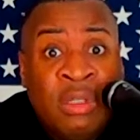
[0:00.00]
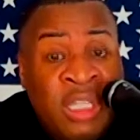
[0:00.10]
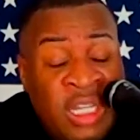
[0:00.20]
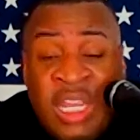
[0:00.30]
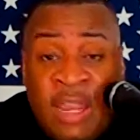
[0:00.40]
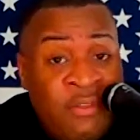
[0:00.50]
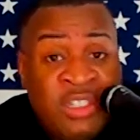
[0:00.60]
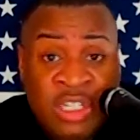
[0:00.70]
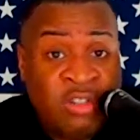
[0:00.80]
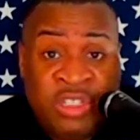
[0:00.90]
get every
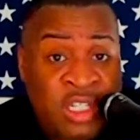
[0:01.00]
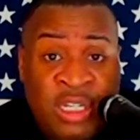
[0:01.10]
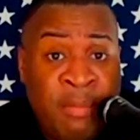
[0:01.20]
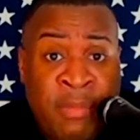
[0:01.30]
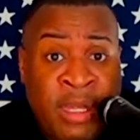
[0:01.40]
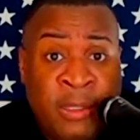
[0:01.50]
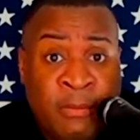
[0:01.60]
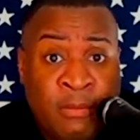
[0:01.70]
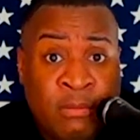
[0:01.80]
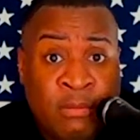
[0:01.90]
single cent of that money.
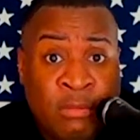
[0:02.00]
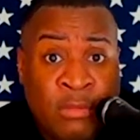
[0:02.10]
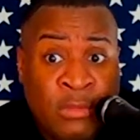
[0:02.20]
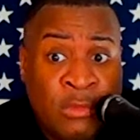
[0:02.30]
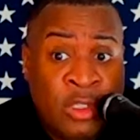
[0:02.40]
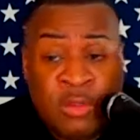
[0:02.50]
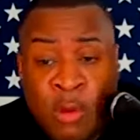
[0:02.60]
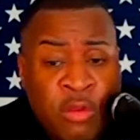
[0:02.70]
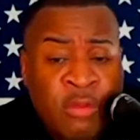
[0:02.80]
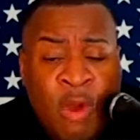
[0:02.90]
Because
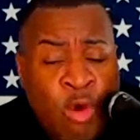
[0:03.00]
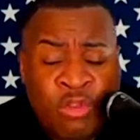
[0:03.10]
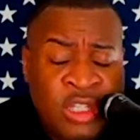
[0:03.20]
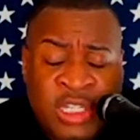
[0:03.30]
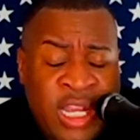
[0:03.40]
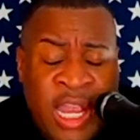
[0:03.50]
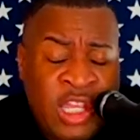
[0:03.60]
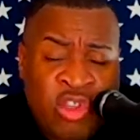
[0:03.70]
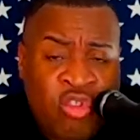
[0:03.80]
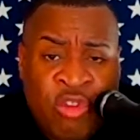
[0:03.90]
most of them owners, they take
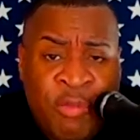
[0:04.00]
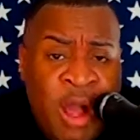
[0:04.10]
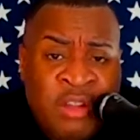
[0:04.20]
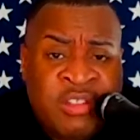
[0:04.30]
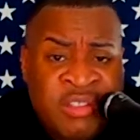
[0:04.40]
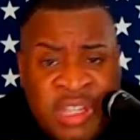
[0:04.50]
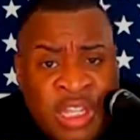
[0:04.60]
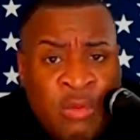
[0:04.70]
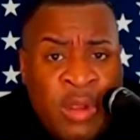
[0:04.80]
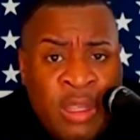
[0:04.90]
out insurance policies
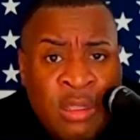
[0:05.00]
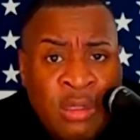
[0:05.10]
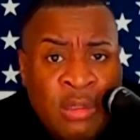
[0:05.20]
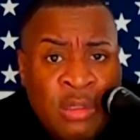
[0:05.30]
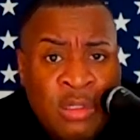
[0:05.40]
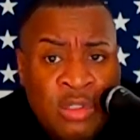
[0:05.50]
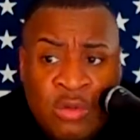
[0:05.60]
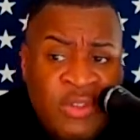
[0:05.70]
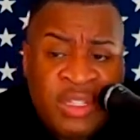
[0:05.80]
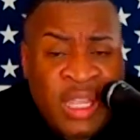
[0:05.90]
anyway.
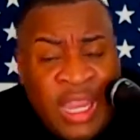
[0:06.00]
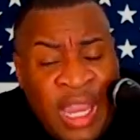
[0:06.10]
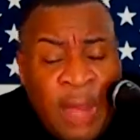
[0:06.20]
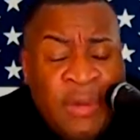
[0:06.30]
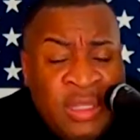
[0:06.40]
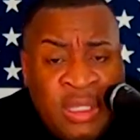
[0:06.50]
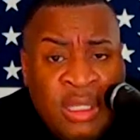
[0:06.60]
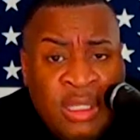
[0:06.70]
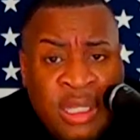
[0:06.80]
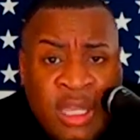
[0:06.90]
So if anything happened,
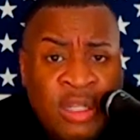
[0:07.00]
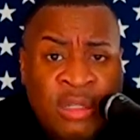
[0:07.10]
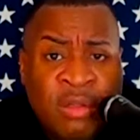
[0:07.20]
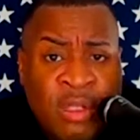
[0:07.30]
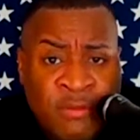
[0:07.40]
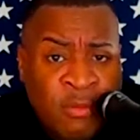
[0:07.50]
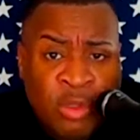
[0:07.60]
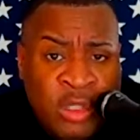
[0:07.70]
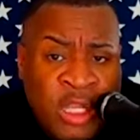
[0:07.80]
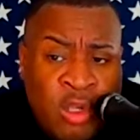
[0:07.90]
they
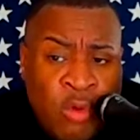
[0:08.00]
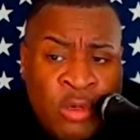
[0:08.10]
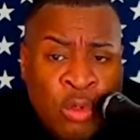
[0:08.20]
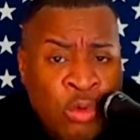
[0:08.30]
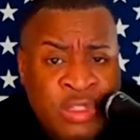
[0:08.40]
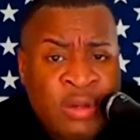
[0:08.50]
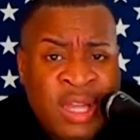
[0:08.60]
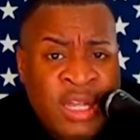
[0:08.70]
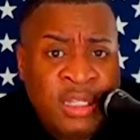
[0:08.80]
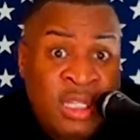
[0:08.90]
can go with Lloyd's of
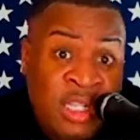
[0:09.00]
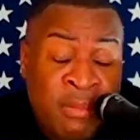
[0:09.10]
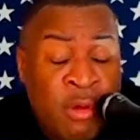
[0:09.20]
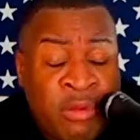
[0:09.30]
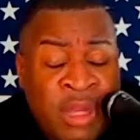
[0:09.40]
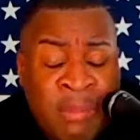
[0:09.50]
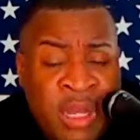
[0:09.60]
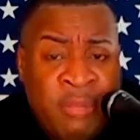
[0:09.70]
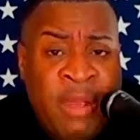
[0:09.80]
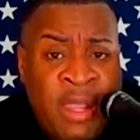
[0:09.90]
London and get most of their
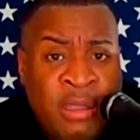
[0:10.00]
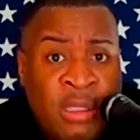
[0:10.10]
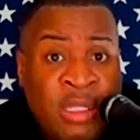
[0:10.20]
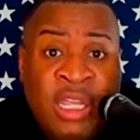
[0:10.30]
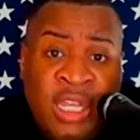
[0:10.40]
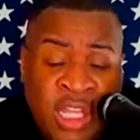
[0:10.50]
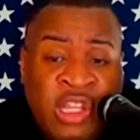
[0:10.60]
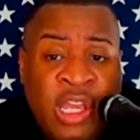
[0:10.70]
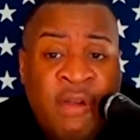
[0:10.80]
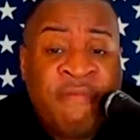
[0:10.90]
money back. The
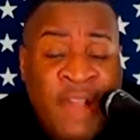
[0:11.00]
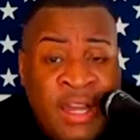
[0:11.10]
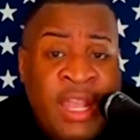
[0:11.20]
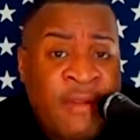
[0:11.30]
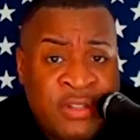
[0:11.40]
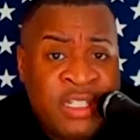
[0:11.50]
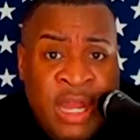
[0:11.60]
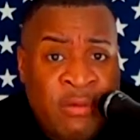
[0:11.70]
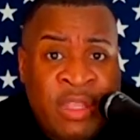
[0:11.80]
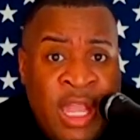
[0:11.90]
NHL finally have a
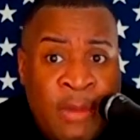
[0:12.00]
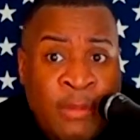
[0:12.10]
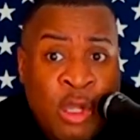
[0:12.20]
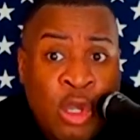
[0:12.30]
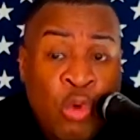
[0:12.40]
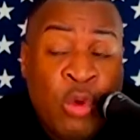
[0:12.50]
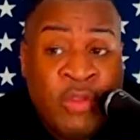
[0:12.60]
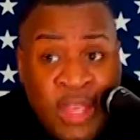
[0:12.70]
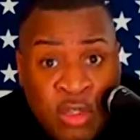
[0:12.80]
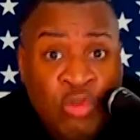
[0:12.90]
salary cap where they